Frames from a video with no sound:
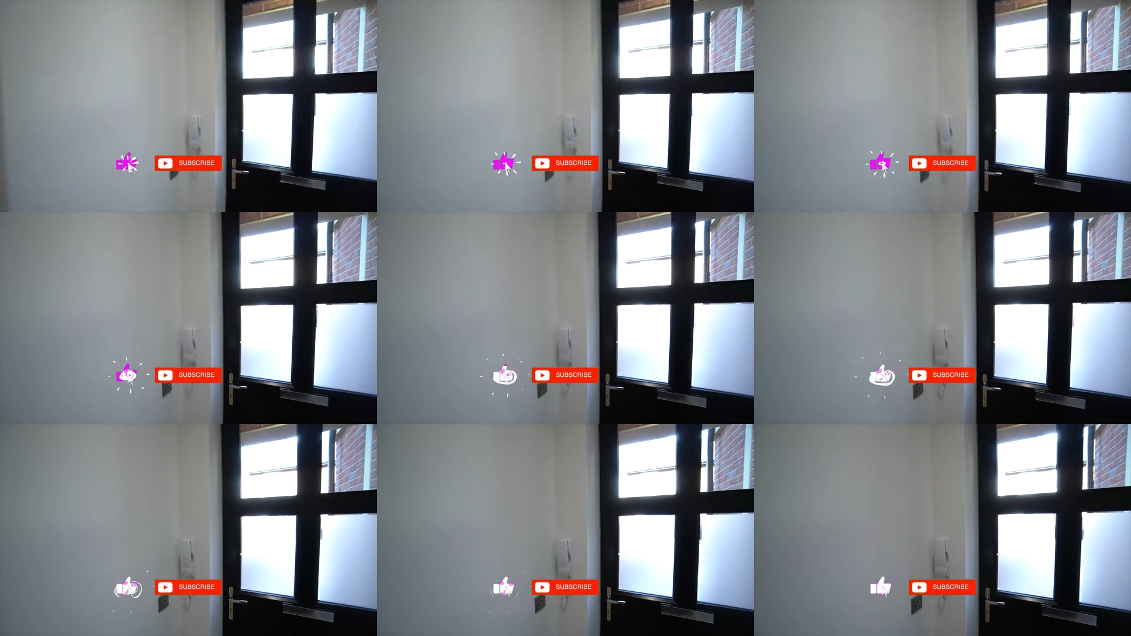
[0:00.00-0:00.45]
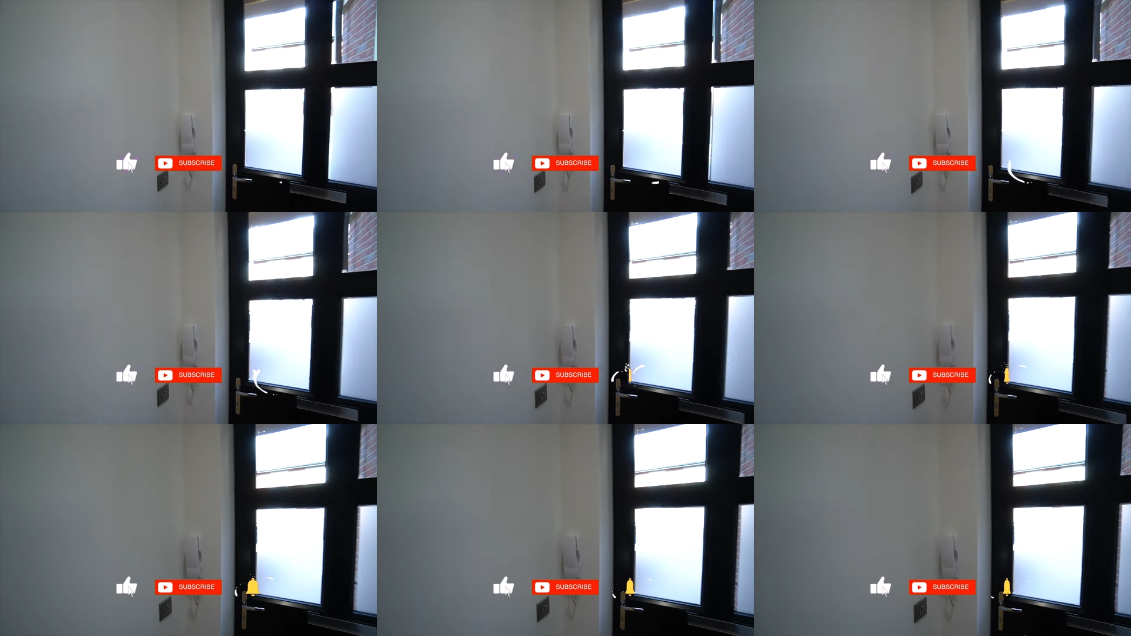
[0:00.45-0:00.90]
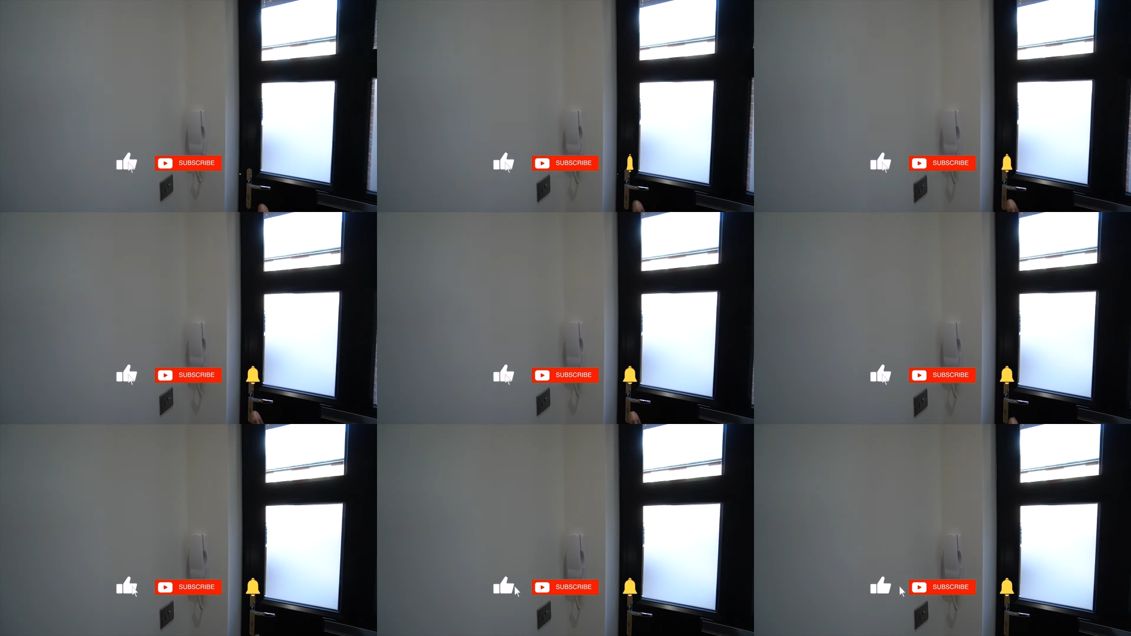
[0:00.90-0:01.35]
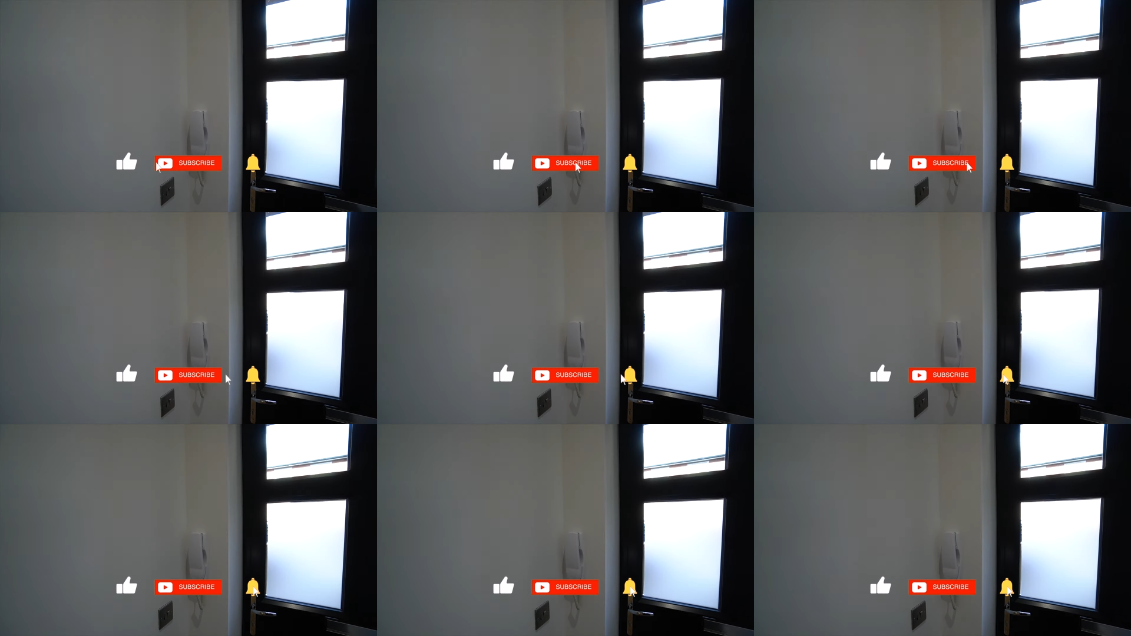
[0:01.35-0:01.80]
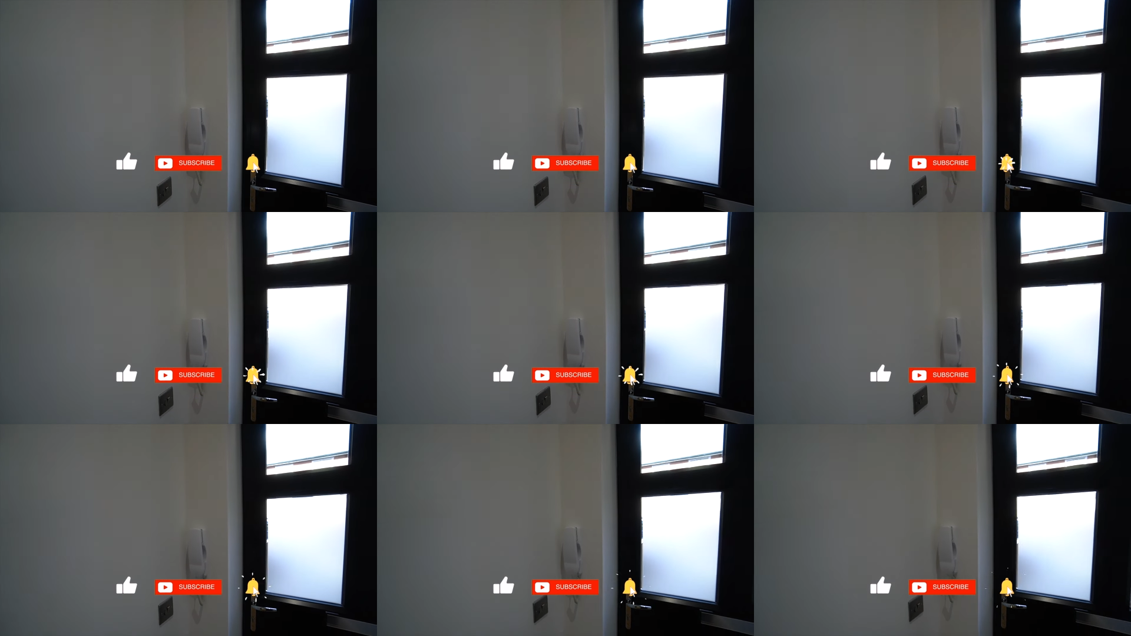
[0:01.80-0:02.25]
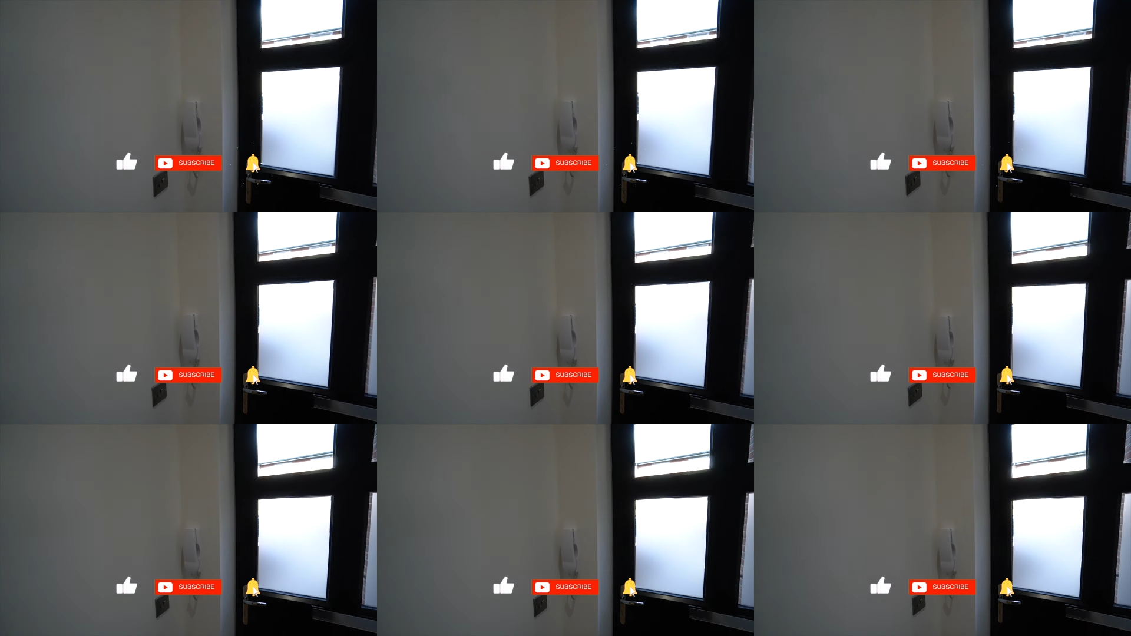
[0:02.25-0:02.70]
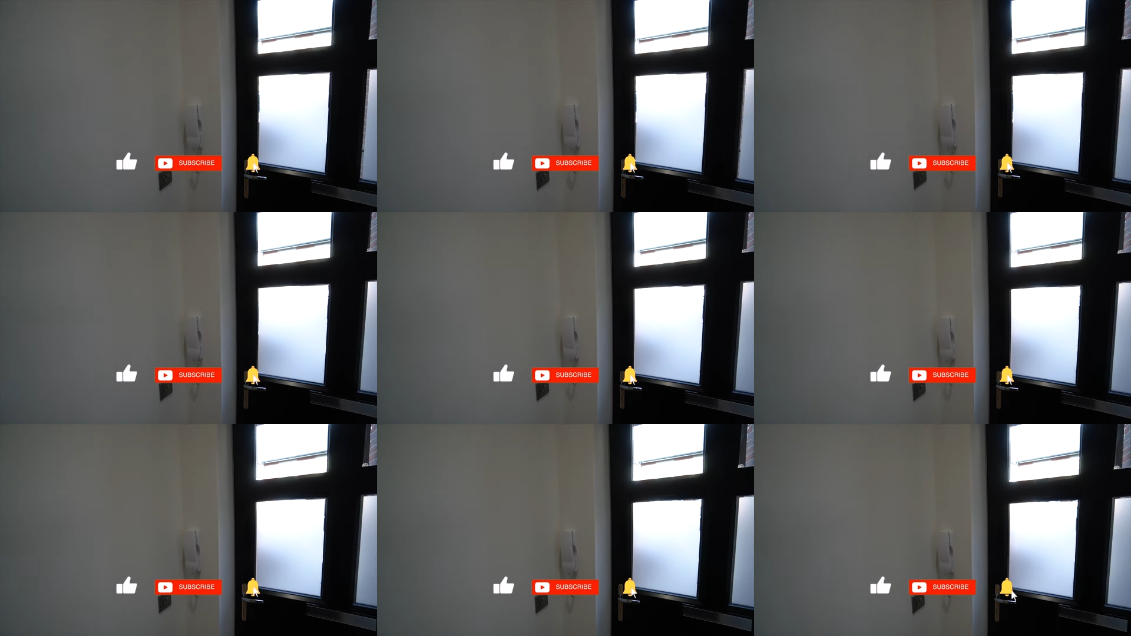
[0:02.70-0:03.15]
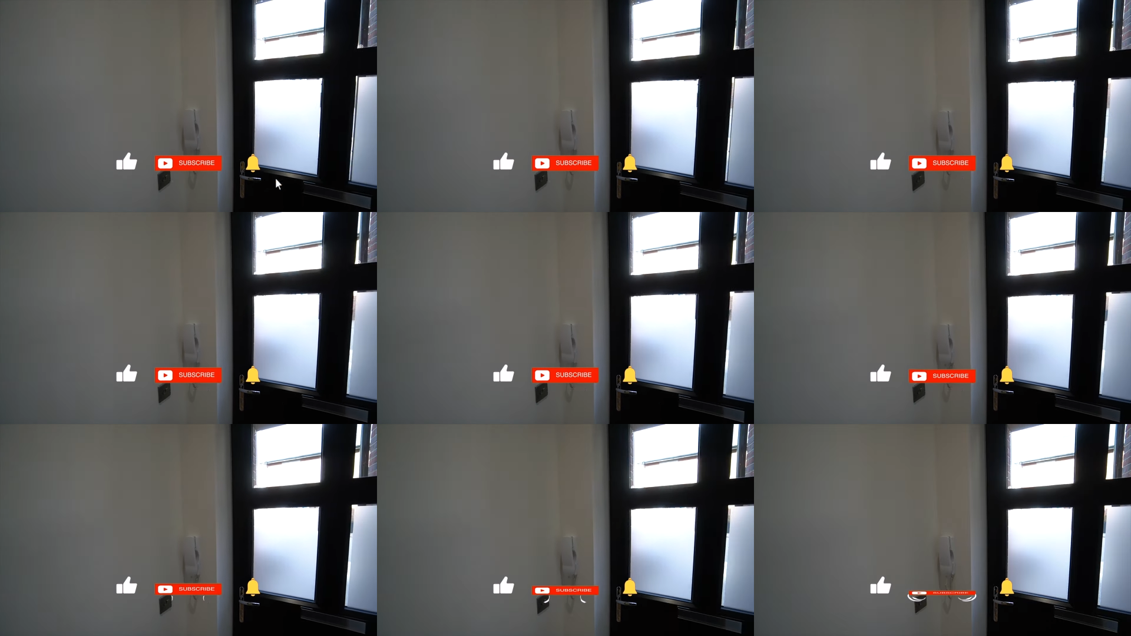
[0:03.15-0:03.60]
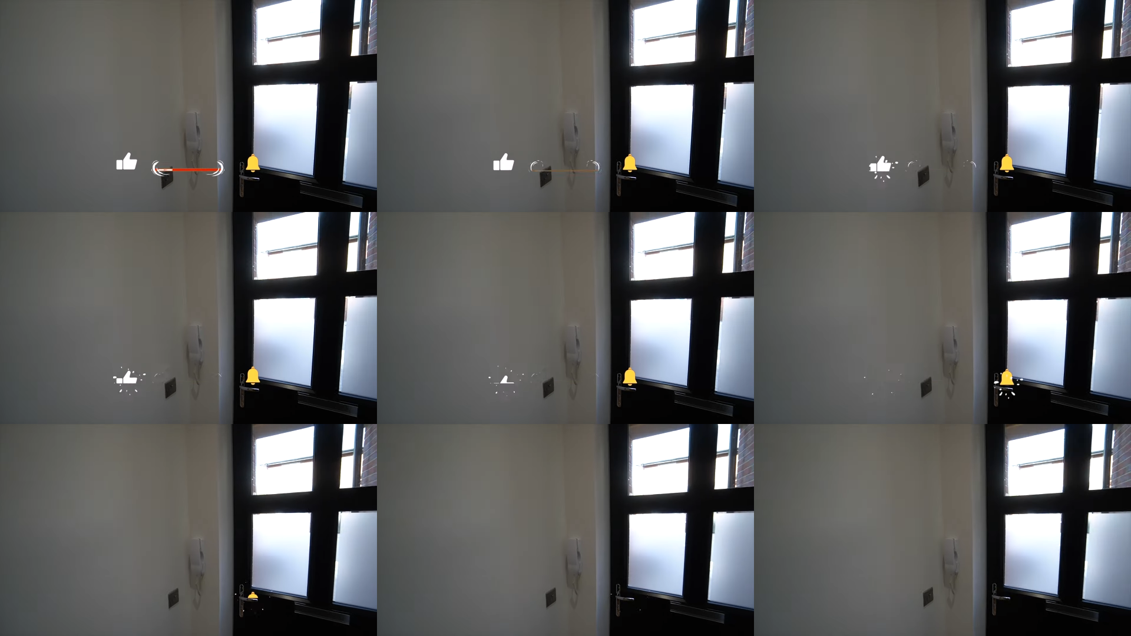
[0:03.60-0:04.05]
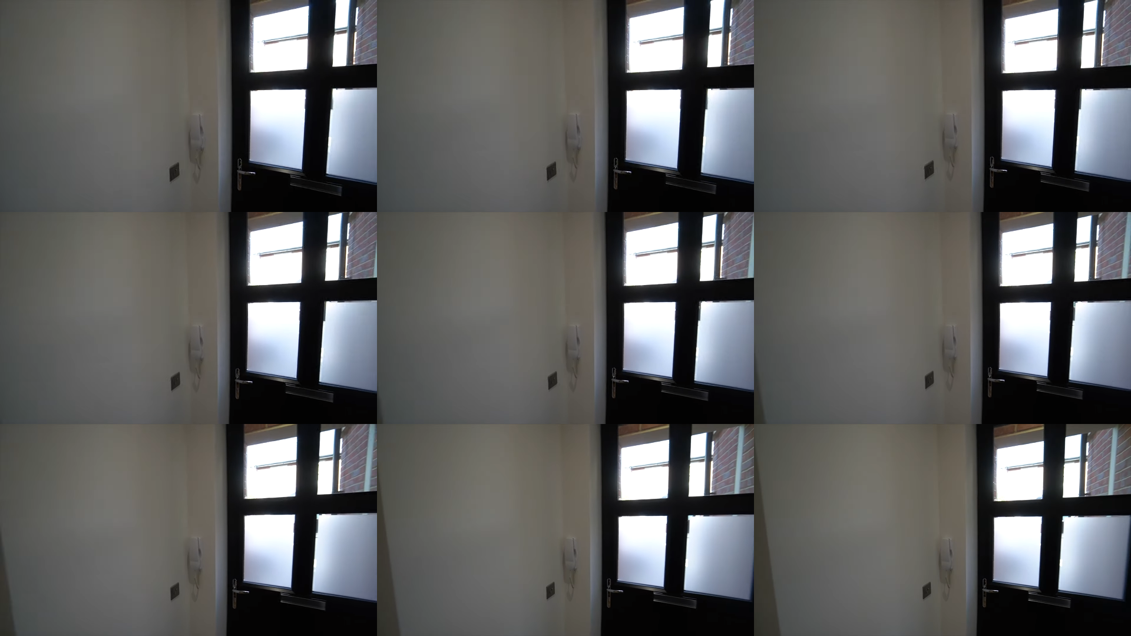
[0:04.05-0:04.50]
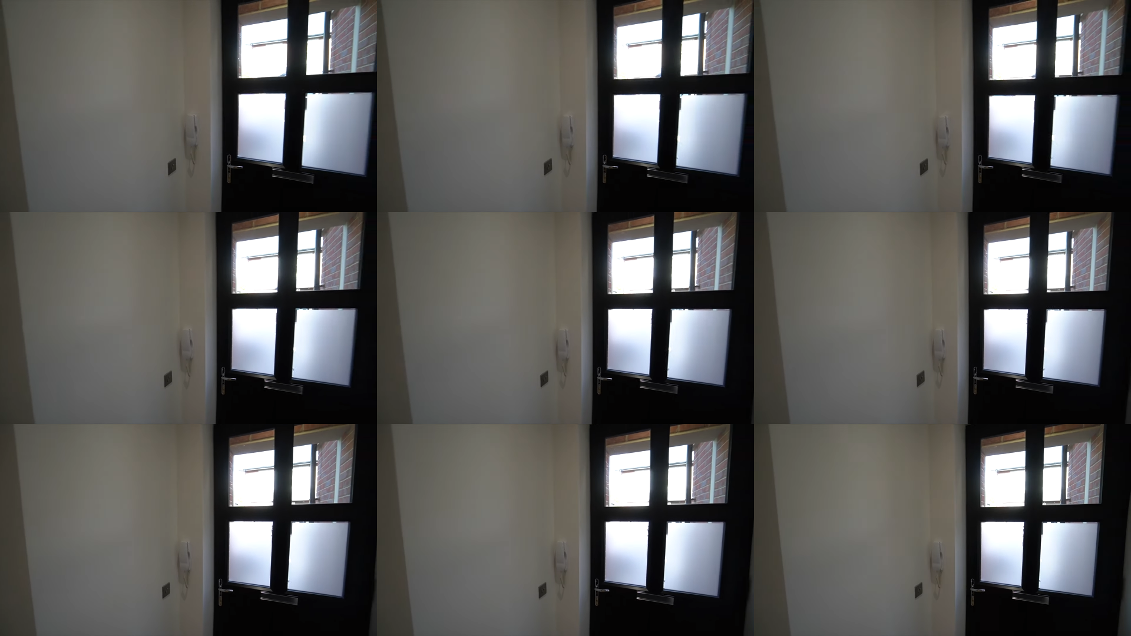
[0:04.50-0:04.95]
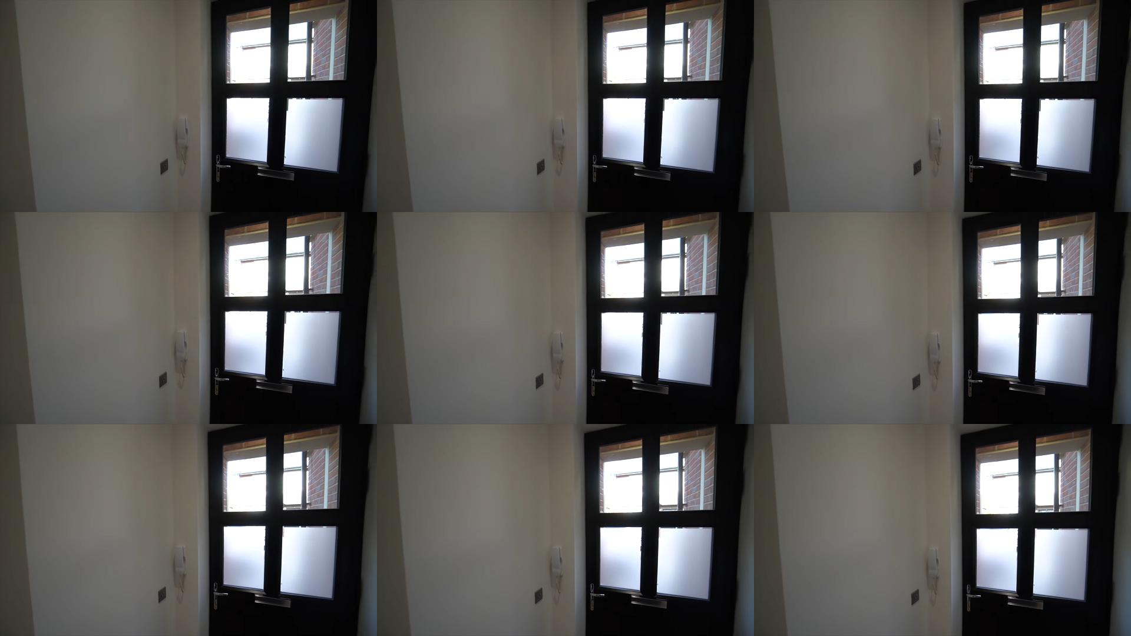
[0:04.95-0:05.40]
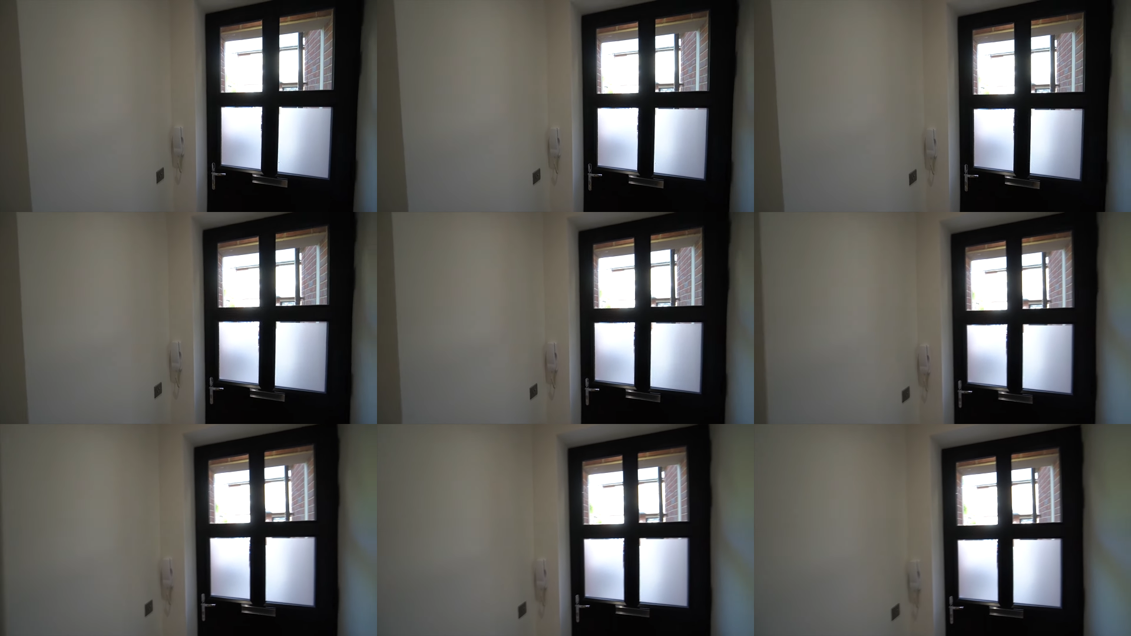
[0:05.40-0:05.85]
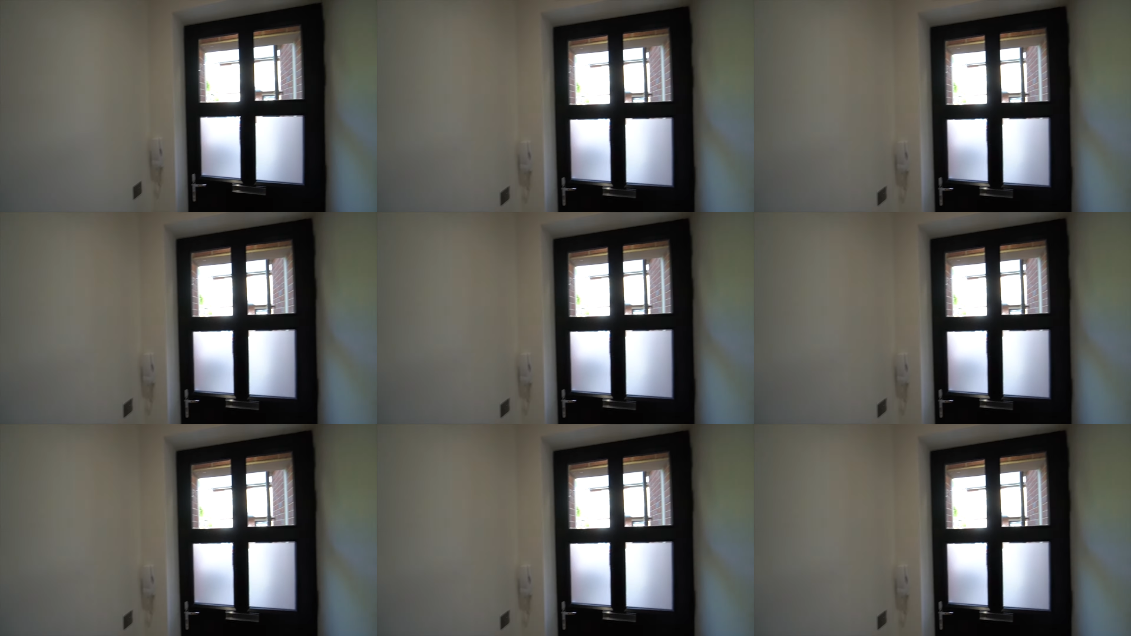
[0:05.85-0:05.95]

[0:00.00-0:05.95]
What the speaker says: No face is visible, so there are no lips to read.